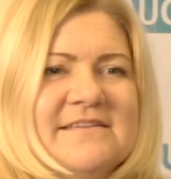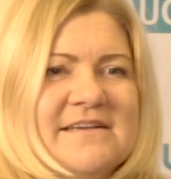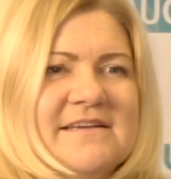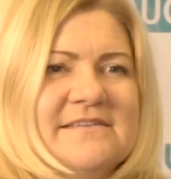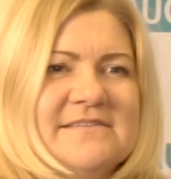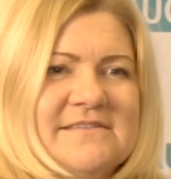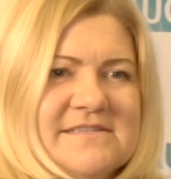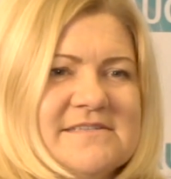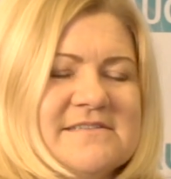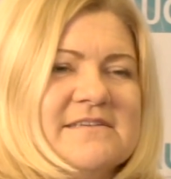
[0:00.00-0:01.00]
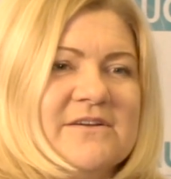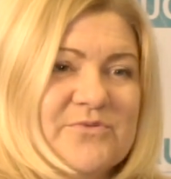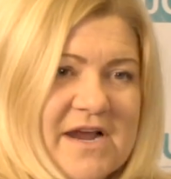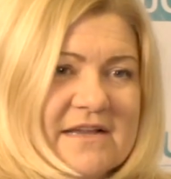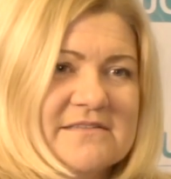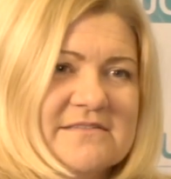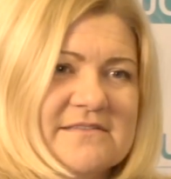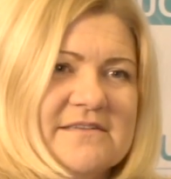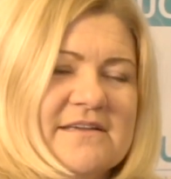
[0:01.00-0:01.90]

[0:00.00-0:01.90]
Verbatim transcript: that this grant